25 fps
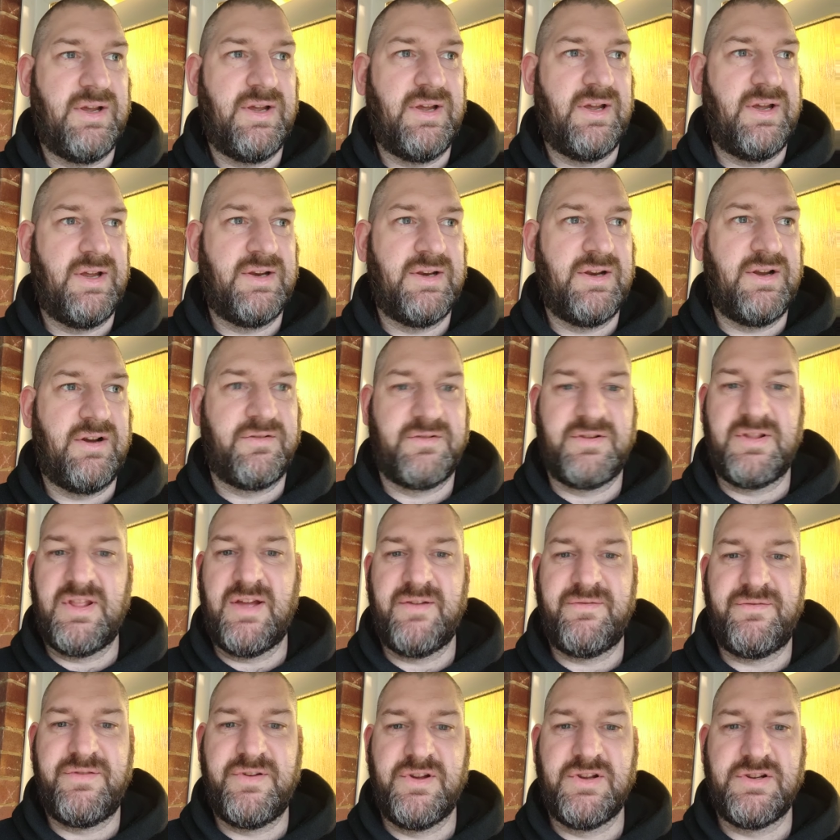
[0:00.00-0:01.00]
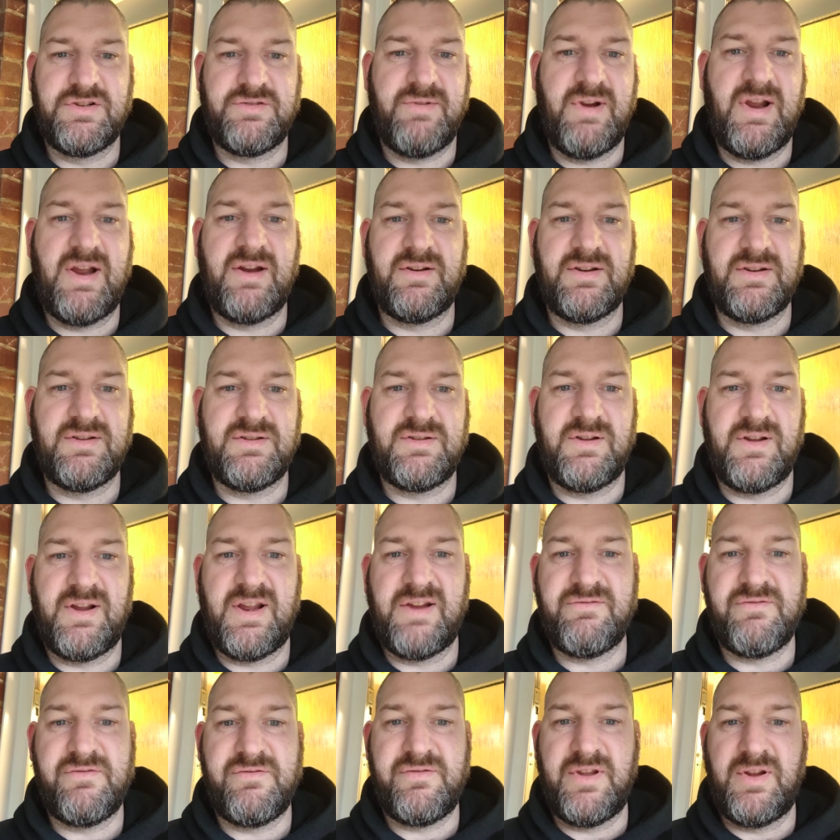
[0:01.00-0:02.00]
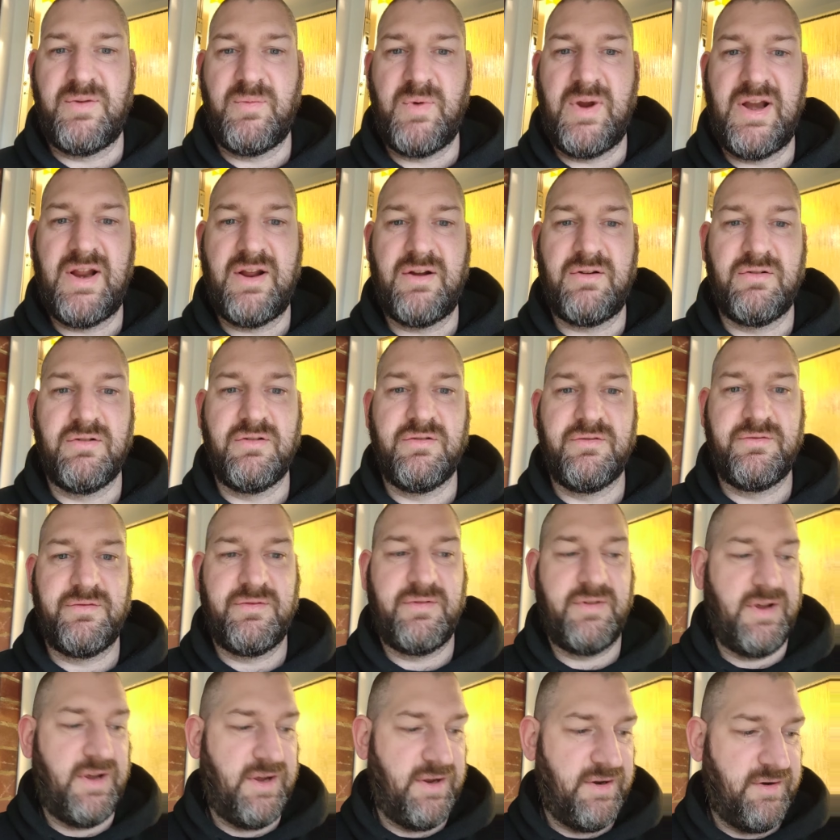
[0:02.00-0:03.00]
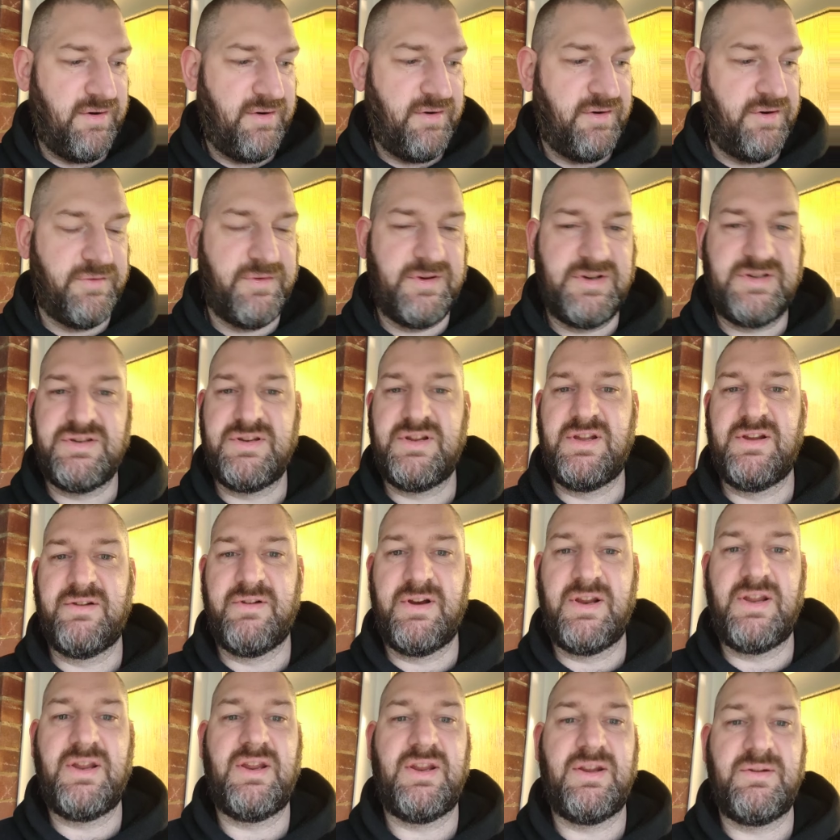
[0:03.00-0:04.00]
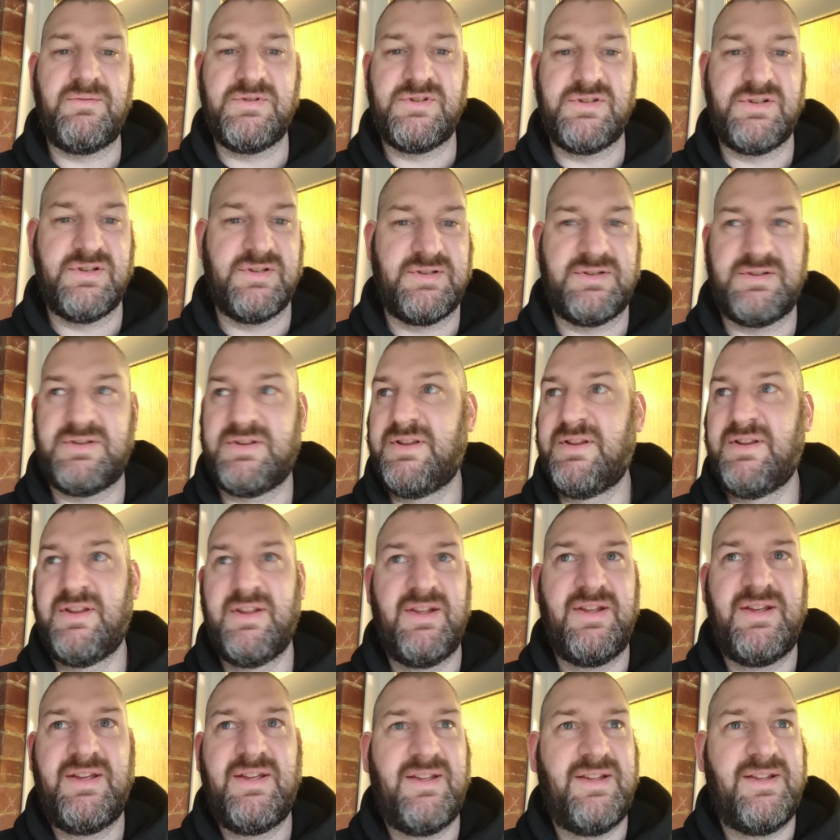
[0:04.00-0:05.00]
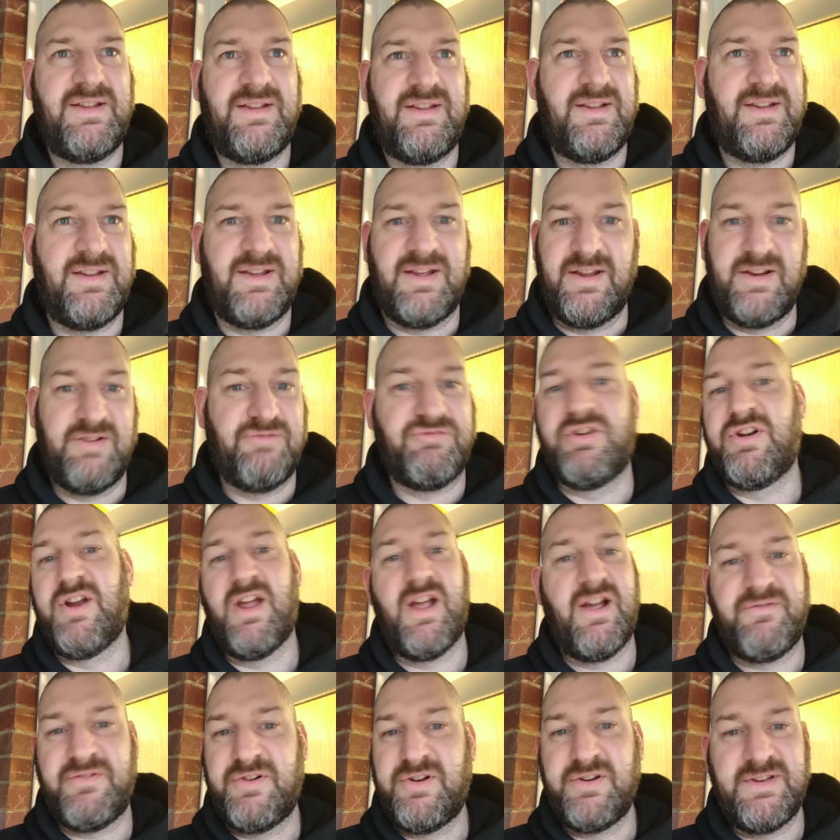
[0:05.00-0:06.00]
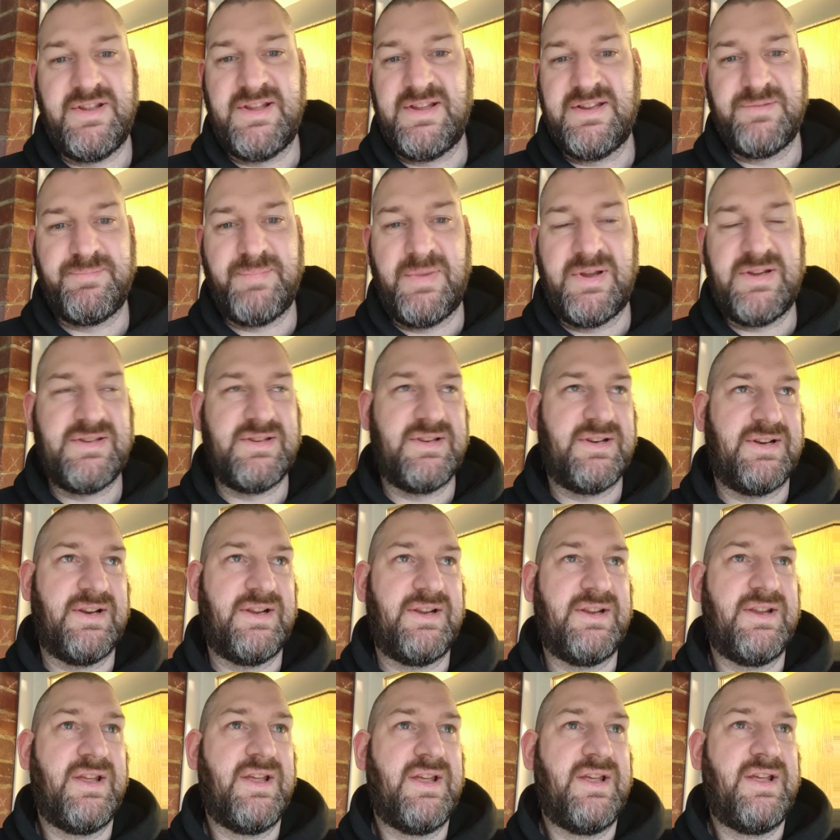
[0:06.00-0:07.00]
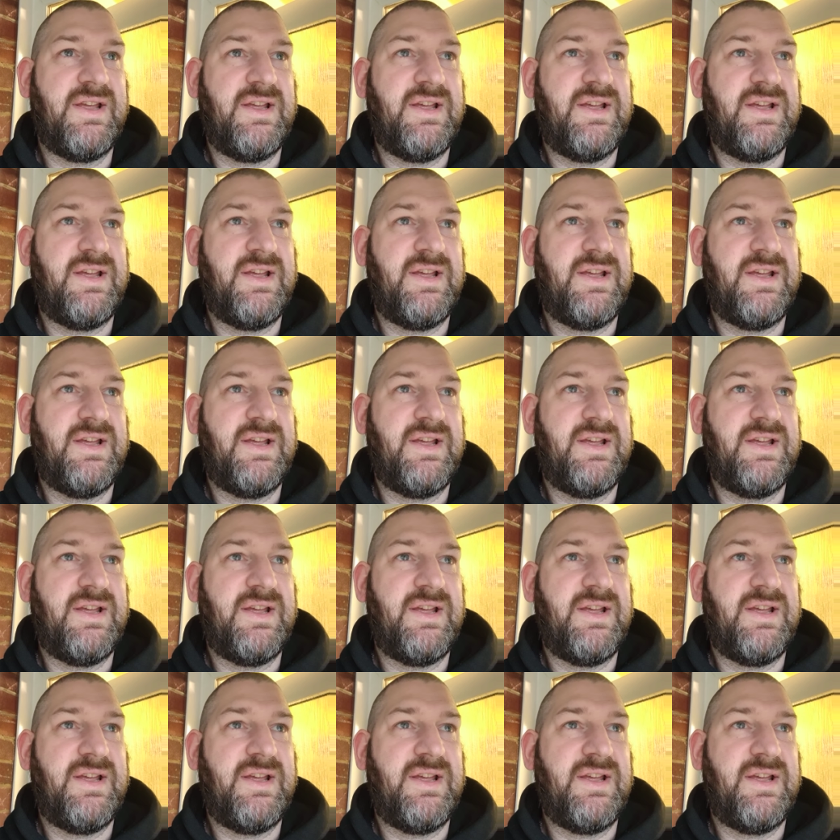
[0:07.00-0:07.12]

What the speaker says: And after that first round, it's like everything went out of Luis Nery. He was just, he'd run out of ideas, basically.